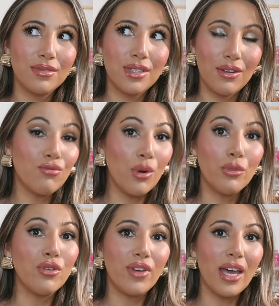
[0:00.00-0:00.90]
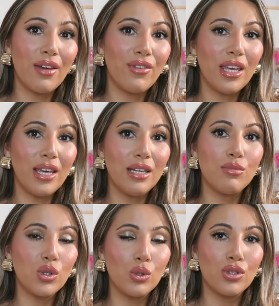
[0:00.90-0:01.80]
to remove it if it
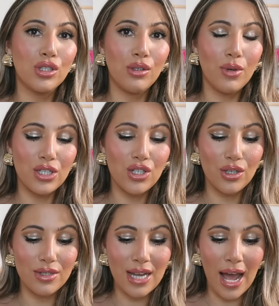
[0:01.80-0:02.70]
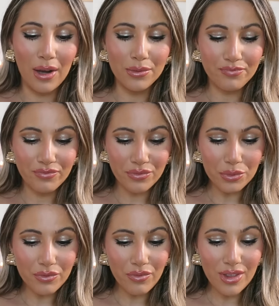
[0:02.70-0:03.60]
keeps causing you issues. Now,
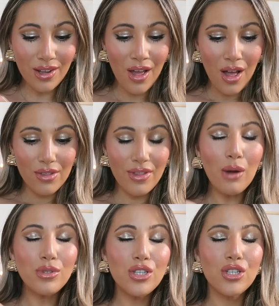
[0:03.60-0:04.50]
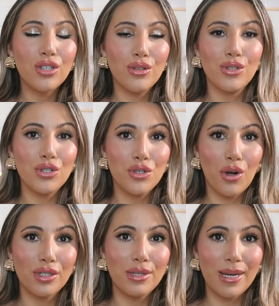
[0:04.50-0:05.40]
that was a huge
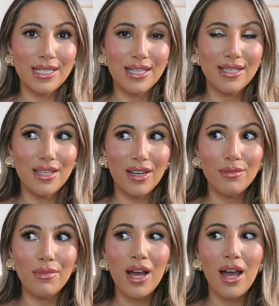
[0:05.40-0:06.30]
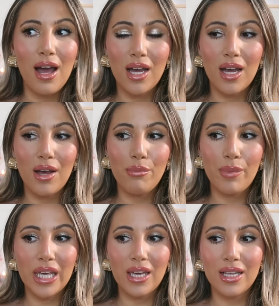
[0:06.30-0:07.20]
shock to my system,
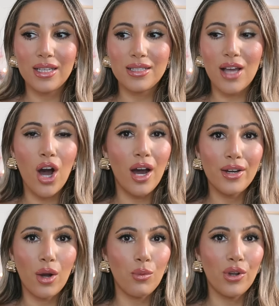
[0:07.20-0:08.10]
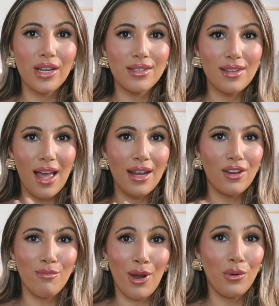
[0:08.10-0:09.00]
because I don't want
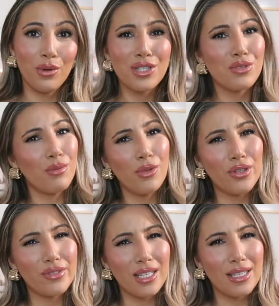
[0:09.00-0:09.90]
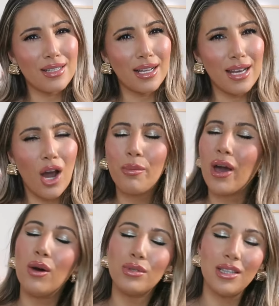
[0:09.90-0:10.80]
any of my organs removed unless I can help
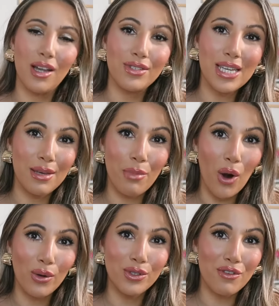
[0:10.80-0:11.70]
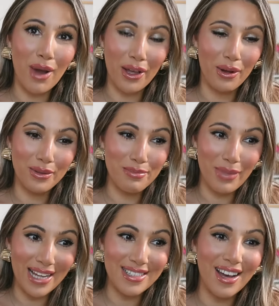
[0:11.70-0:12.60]
it. I would love to keep a hold of my
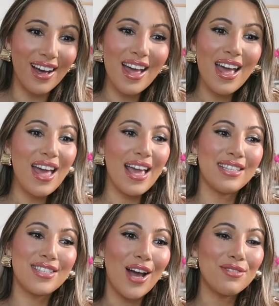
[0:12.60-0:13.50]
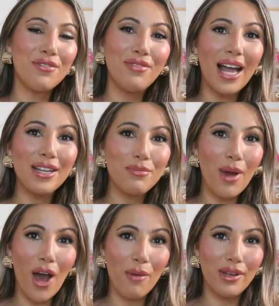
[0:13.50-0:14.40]
gallbladder. It serves a valid
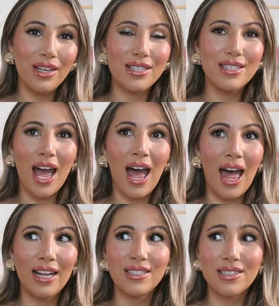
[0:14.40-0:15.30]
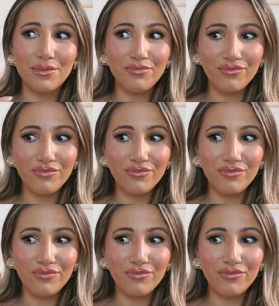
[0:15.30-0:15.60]
purpose, and